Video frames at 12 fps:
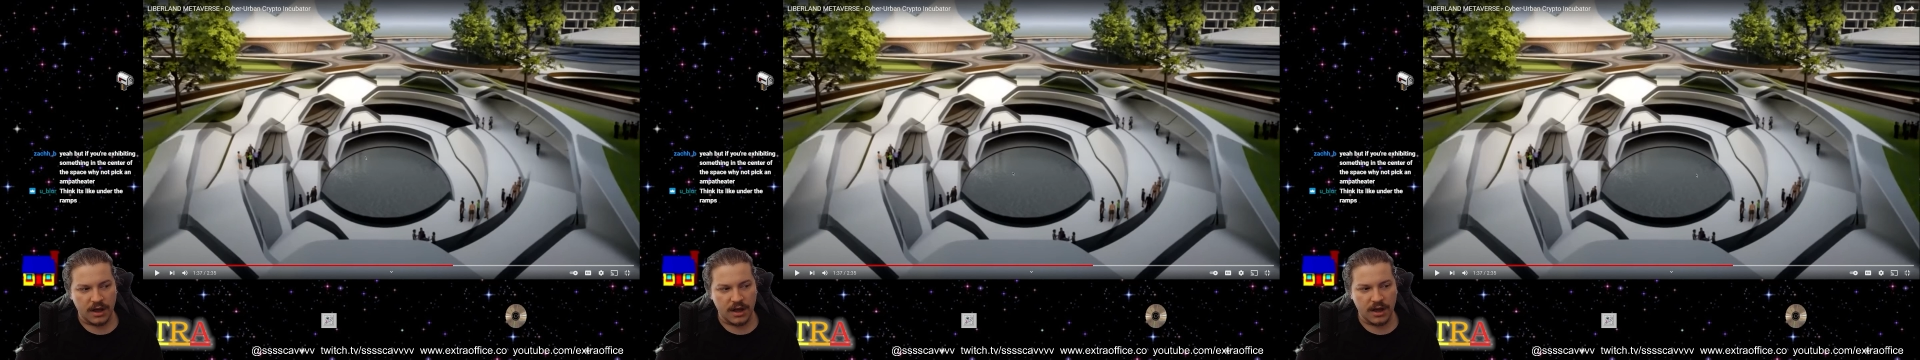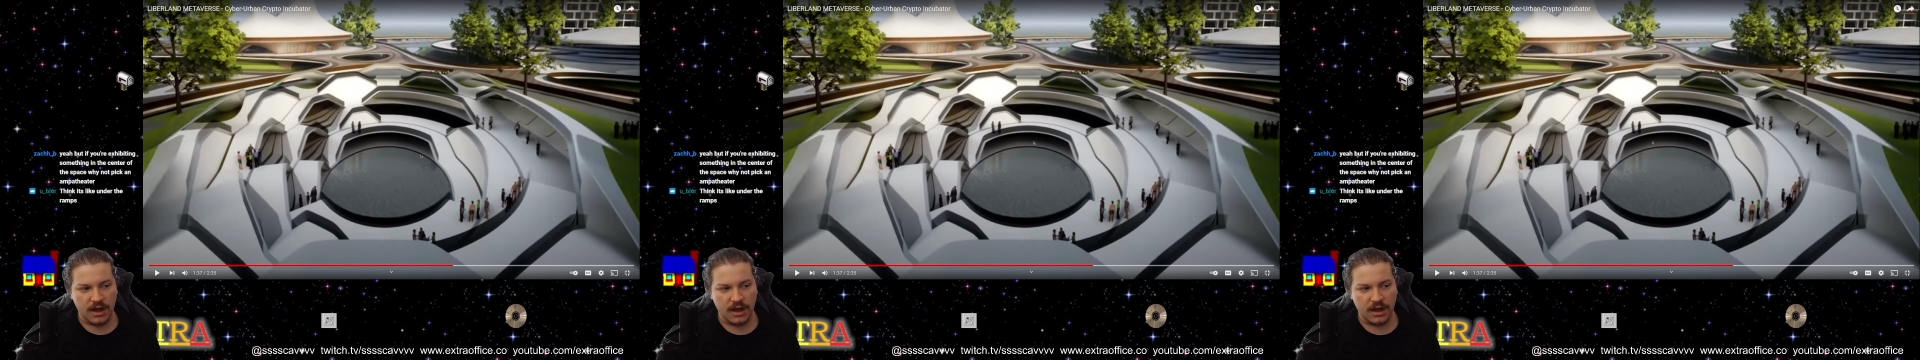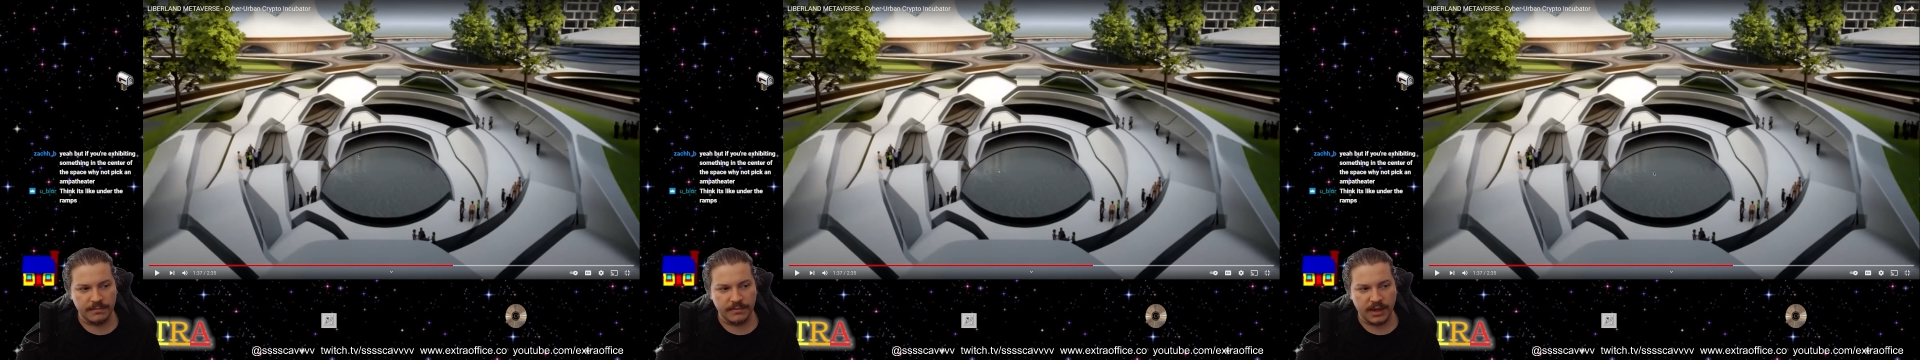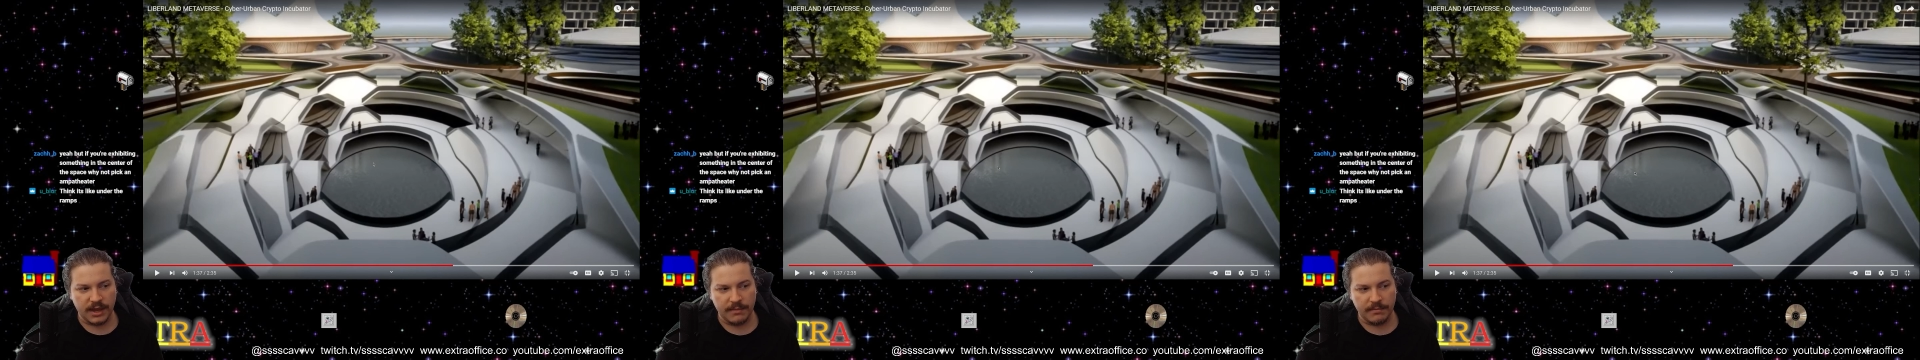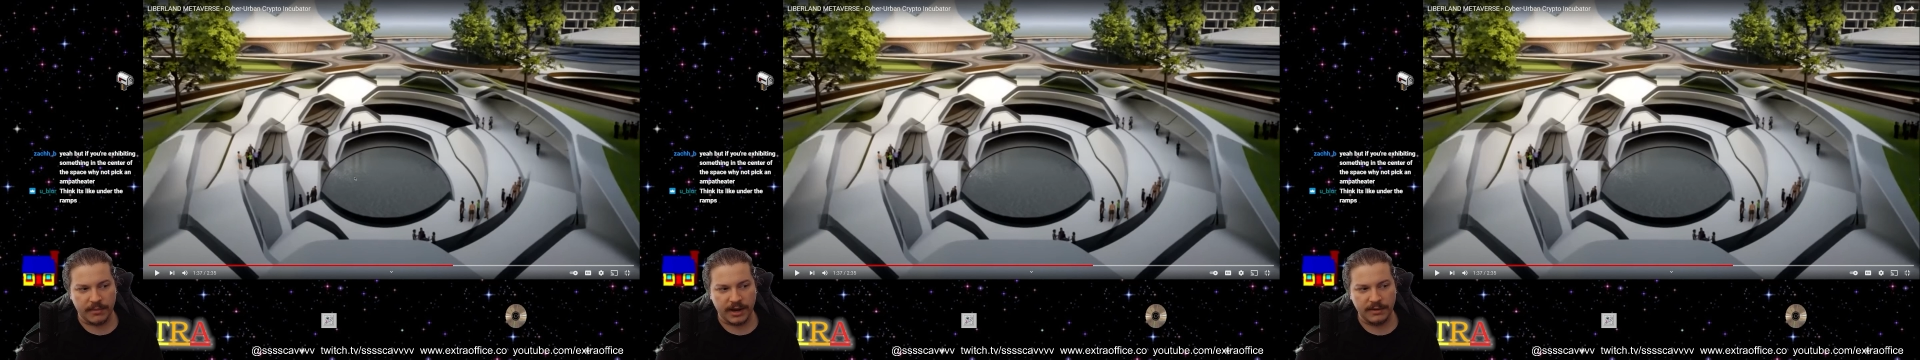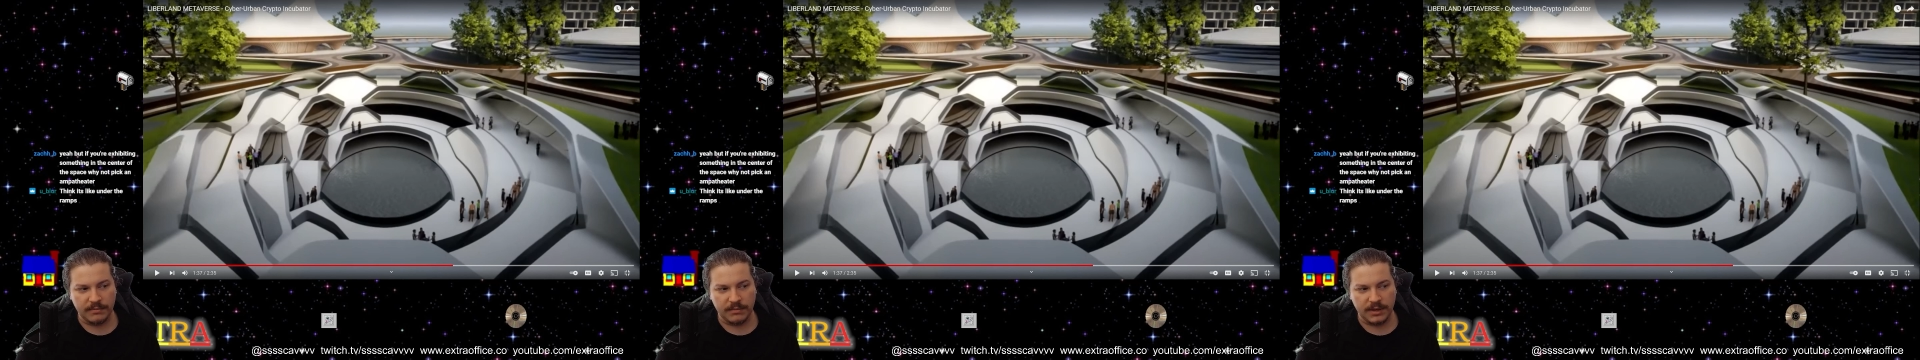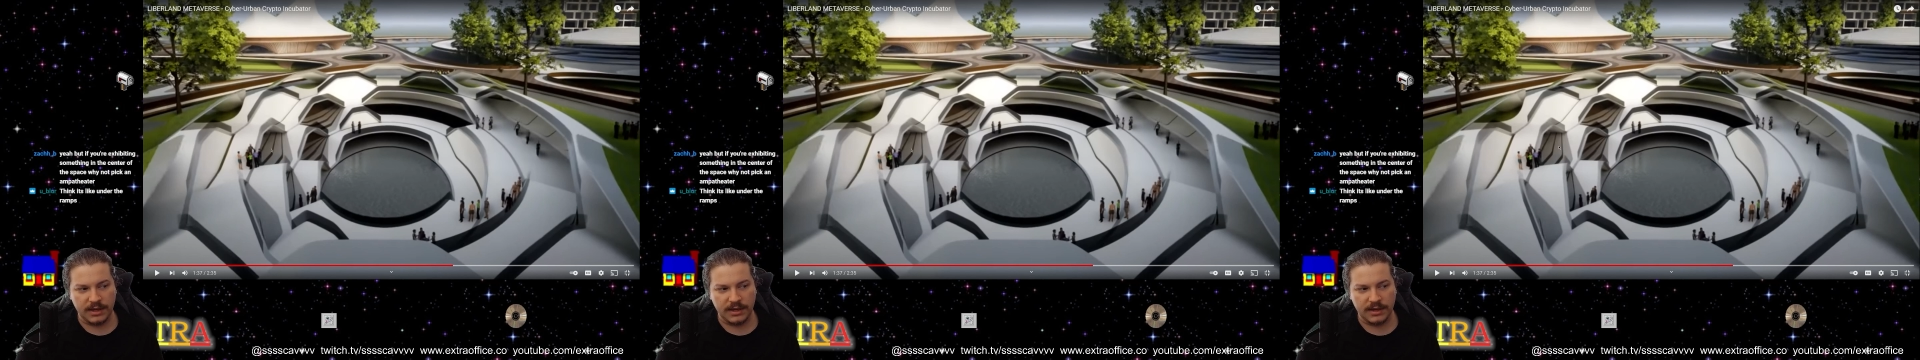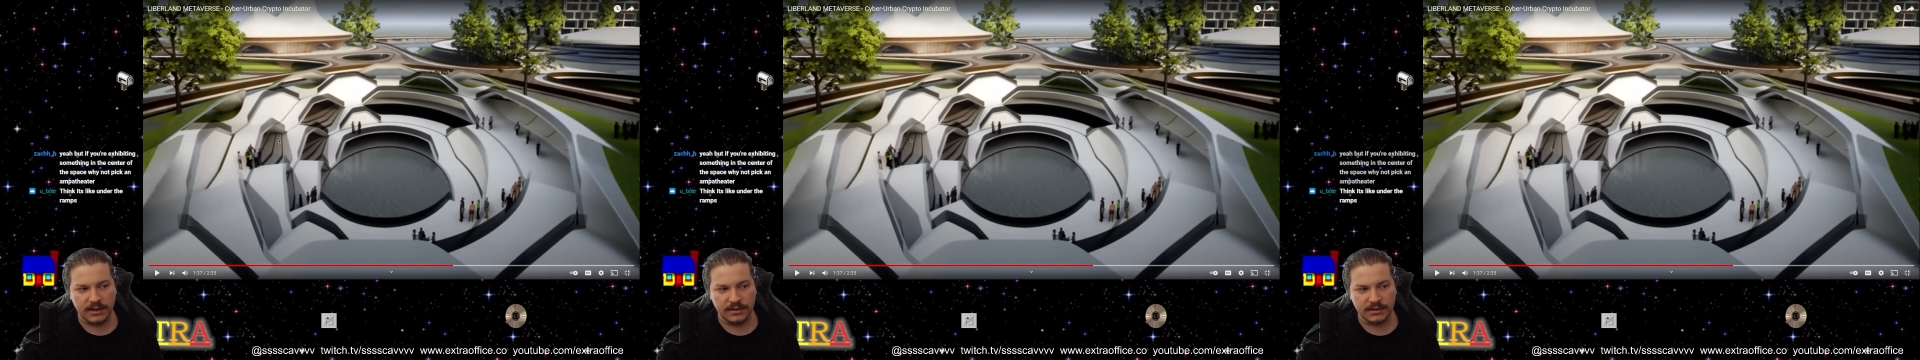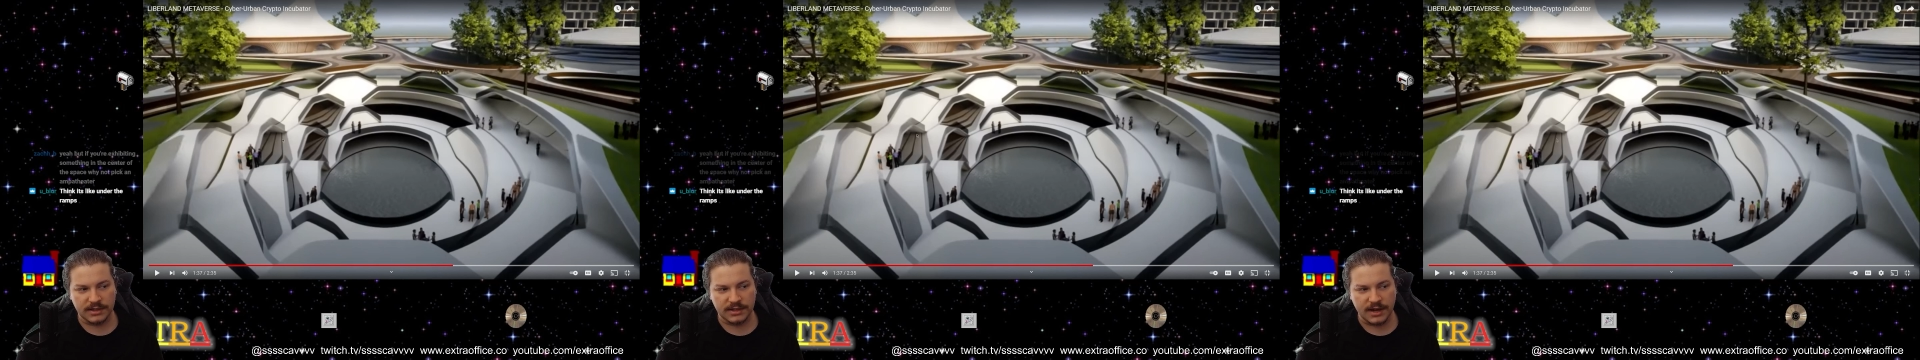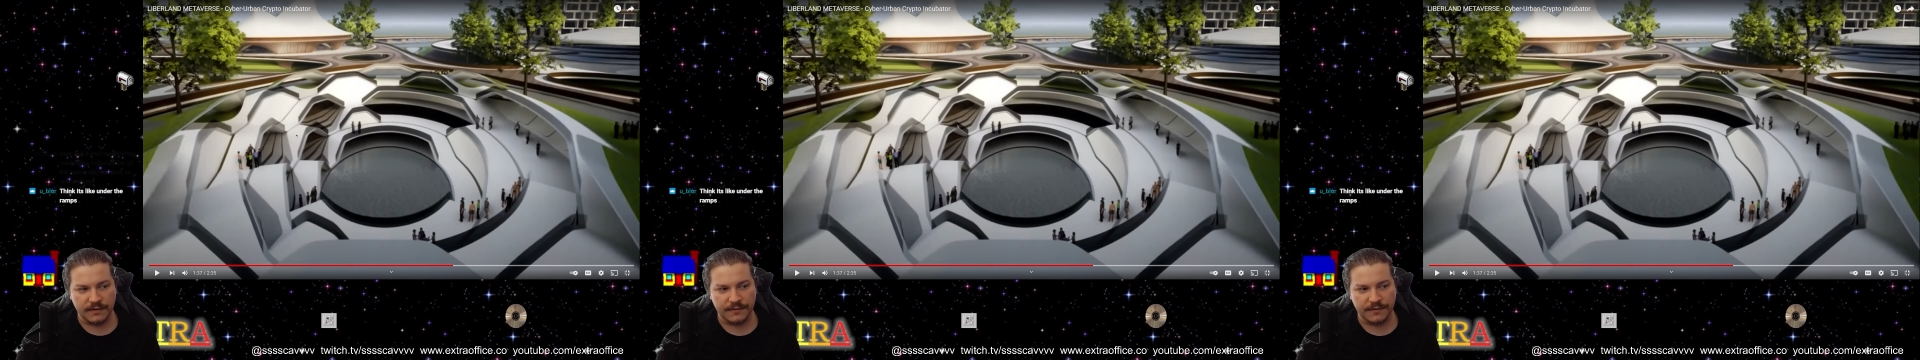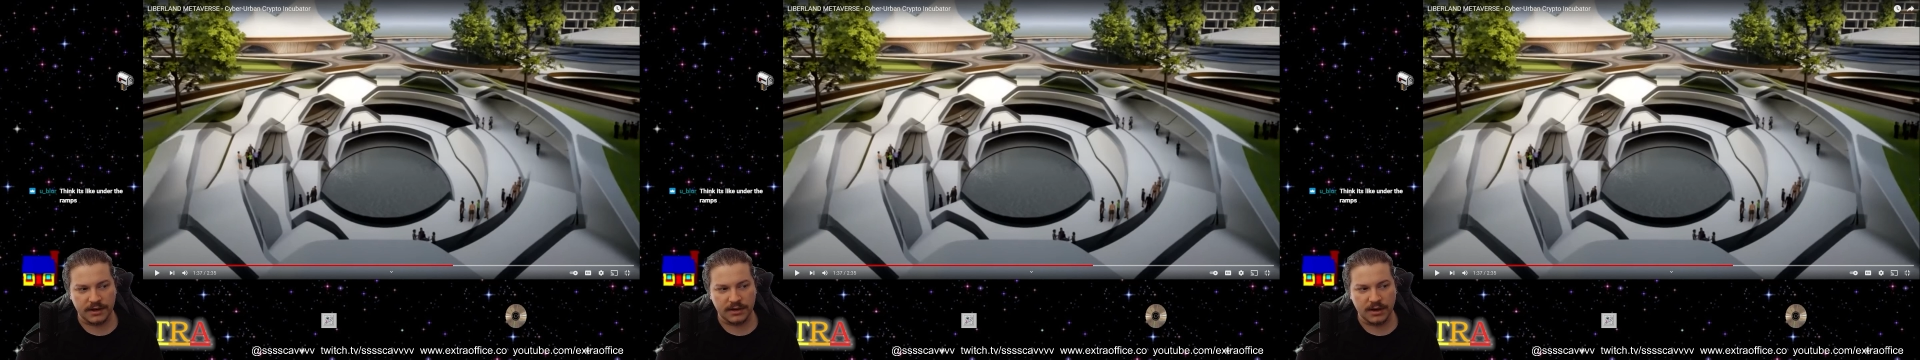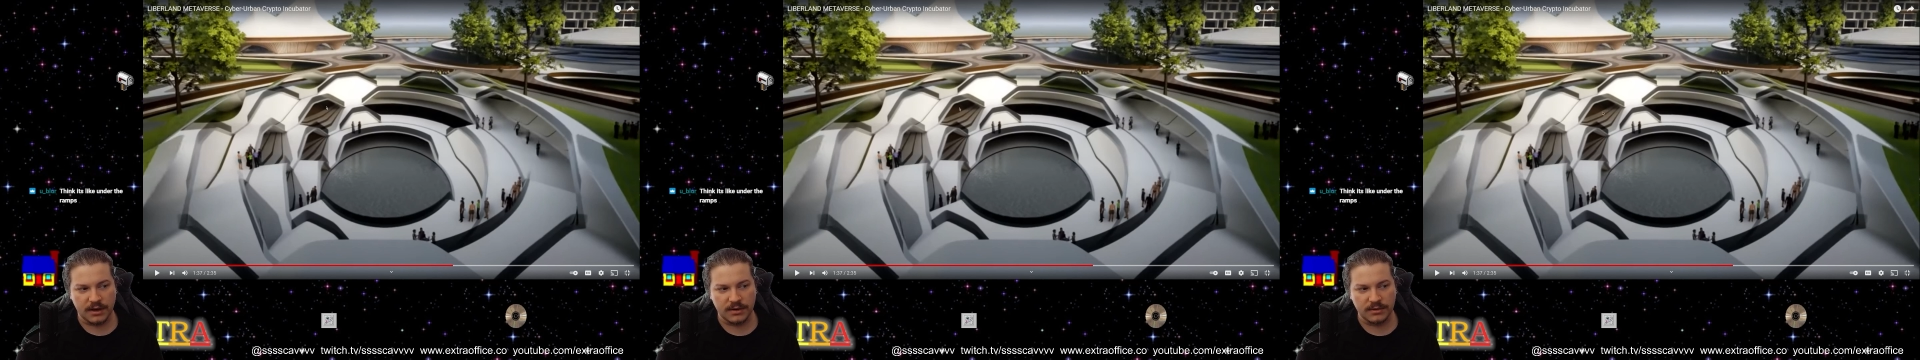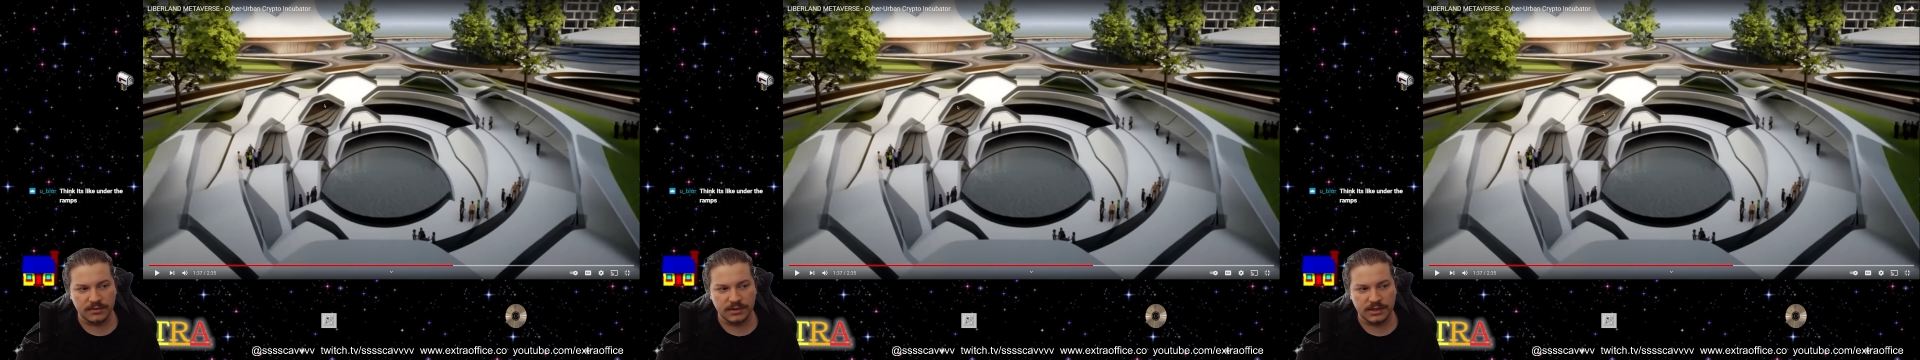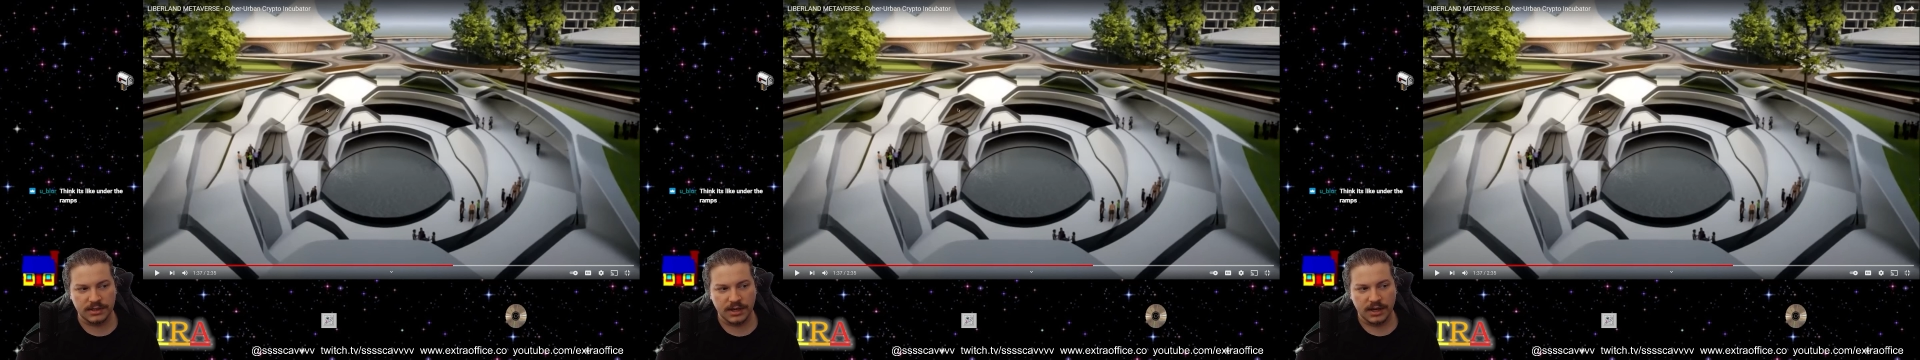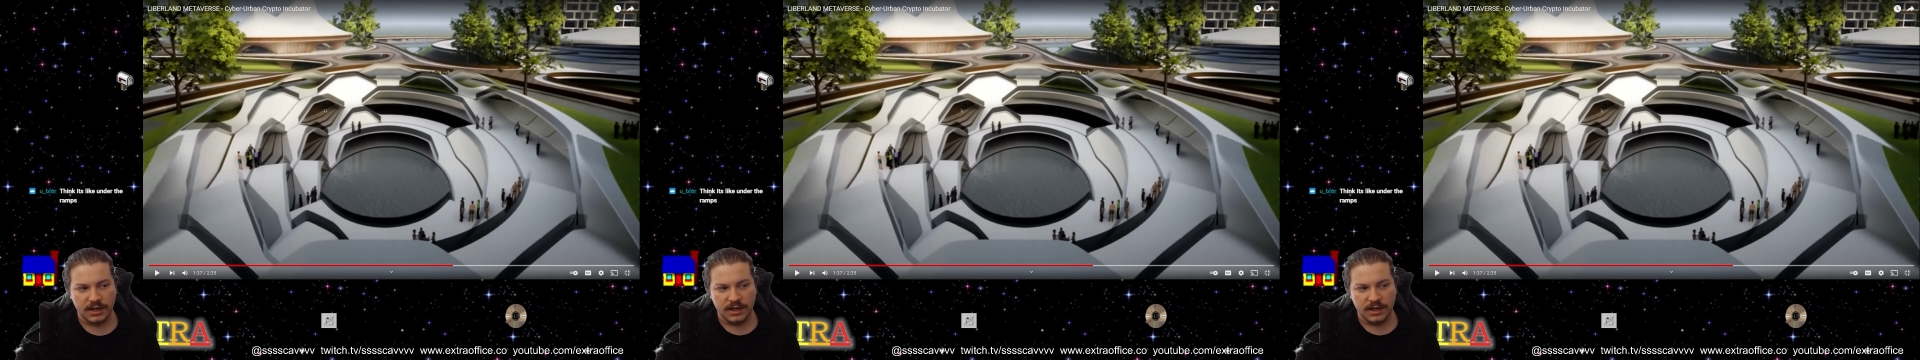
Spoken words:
It might be stuff that goes